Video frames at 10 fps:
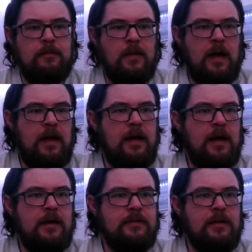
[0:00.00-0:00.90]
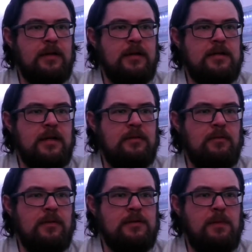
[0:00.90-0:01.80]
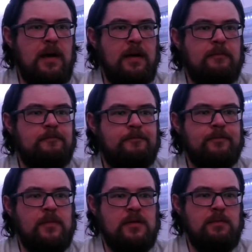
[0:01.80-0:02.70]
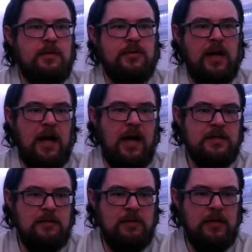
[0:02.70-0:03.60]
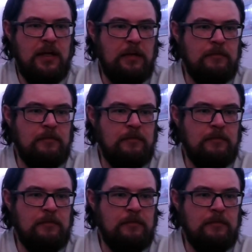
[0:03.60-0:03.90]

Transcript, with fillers: I, I could drink these. I could throw these back, especially on a hot summer day.